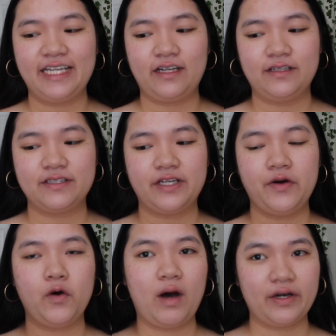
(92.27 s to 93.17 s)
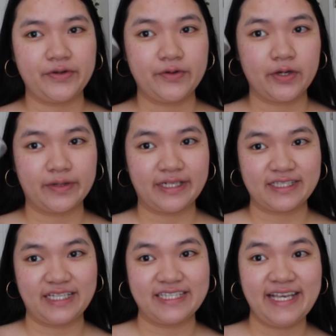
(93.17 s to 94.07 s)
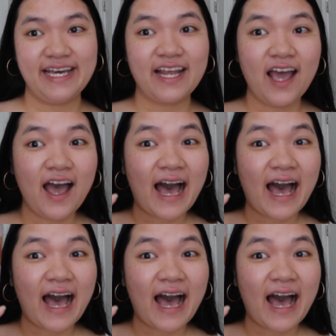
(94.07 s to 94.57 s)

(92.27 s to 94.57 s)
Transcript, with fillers: and also Oahu Coconut Sunset.